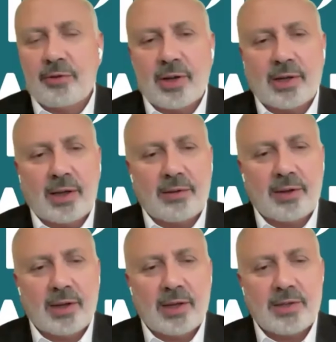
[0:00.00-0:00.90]
forget, I
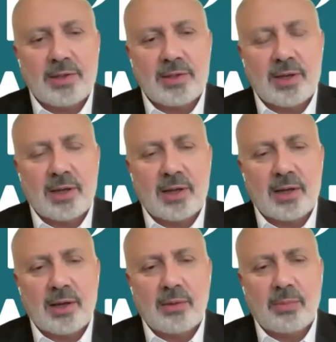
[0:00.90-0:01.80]
think it's
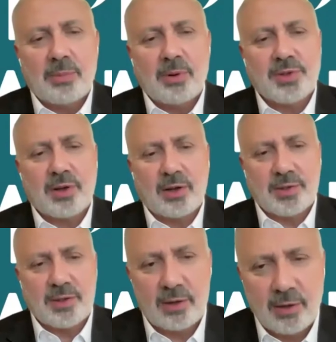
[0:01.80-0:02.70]
maybe
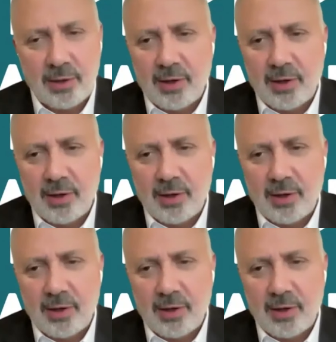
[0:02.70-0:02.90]
Wisconsin